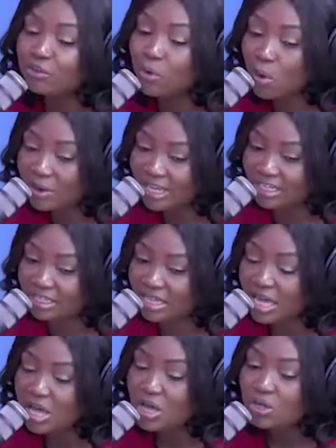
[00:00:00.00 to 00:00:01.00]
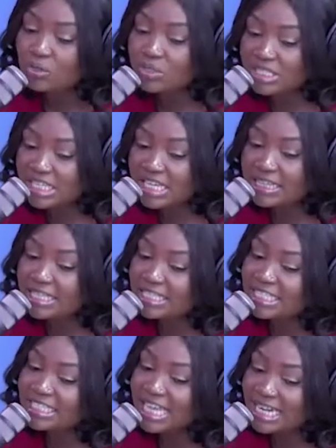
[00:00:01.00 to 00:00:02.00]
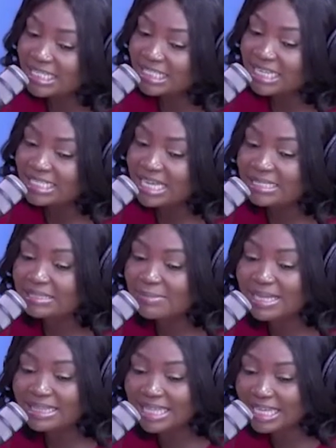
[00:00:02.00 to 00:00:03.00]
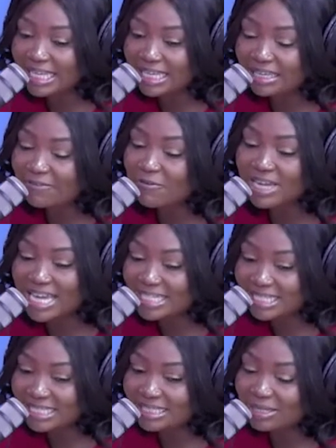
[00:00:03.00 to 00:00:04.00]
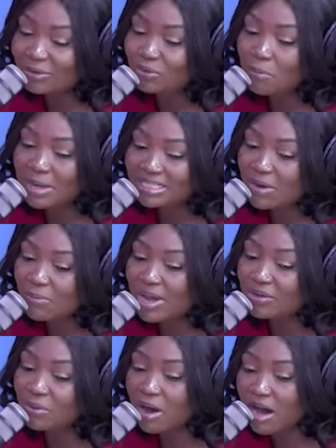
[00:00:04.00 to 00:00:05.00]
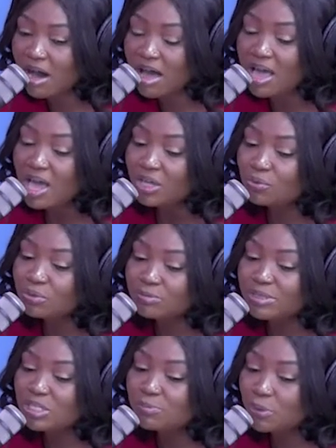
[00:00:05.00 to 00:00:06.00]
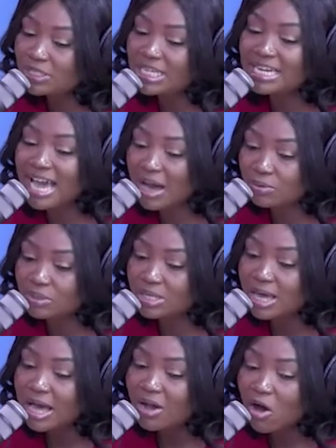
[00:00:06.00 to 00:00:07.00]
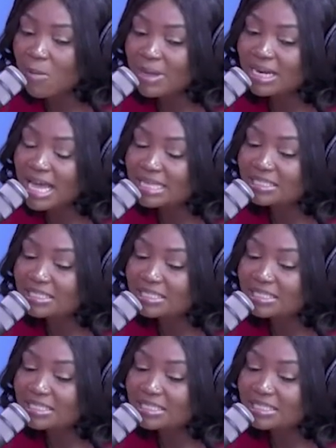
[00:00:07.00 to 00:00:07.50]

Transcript: annoying. You see, this intelligence and smart thingy, forget it. No matter where you are, you would be spotted out. Come and